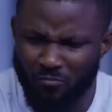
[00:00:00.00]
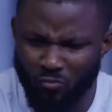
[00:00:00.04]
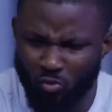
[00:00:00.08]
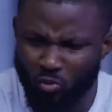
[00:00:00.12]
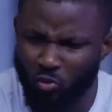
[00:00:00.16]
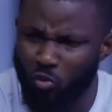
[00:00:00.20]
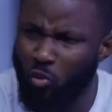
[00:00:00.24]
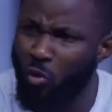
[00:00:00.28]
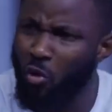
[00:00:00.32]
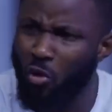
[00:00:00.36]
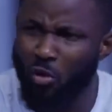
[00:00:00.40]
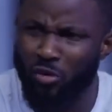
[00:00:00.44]

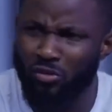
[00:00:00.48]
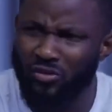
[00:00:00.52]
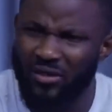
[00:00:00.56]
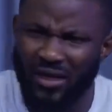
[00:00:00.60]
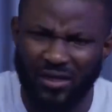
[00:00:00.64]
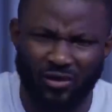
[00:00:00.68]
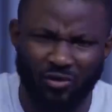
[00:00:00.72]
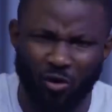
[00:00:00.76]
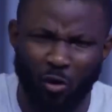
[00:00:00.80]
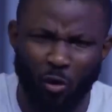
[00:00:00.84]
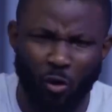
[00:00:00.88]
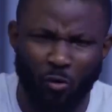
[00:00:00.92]
woes
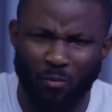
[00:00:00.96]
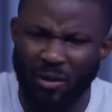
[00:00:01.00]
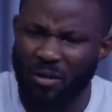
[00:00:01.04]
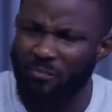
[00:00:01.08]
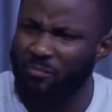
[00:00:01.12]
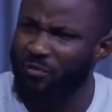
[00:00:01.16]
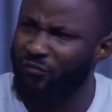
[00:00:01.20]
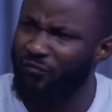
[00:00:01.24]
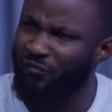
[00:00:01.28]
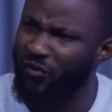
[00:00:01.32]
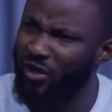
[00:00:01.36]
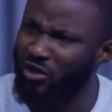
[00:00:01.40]
and all my
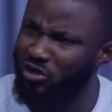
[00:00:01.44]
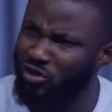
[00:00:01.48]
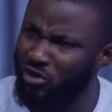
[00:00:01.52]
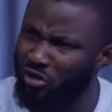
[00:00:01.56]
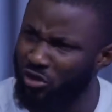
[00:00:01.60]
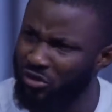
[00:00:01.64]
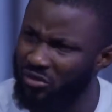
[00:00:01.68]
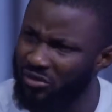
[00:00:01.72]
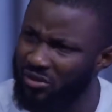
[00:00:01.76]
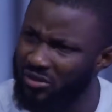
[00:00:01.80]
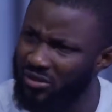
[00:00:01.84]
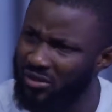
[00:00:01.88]

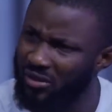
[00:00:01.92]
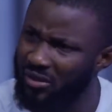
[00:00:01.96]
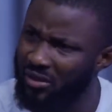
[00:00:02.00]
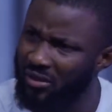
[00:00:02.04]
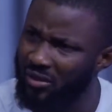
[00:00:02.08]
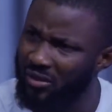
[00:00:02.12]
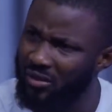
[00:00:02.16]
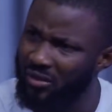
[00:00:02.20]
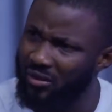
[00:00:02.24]
imperfections.